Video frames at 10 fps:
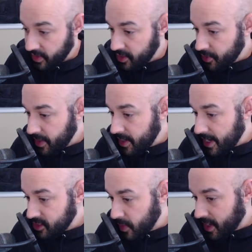Don't forget to tune
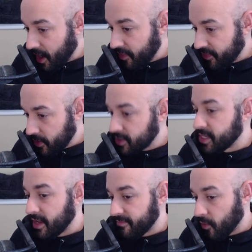in next week on
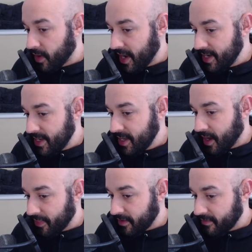Thursday for AD
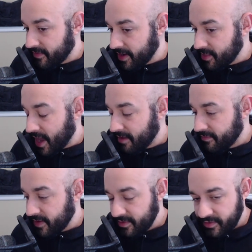on the Fight
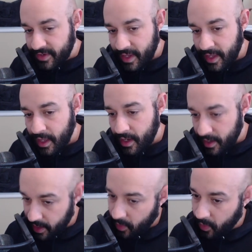Laugh Feast
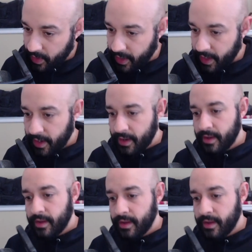Network.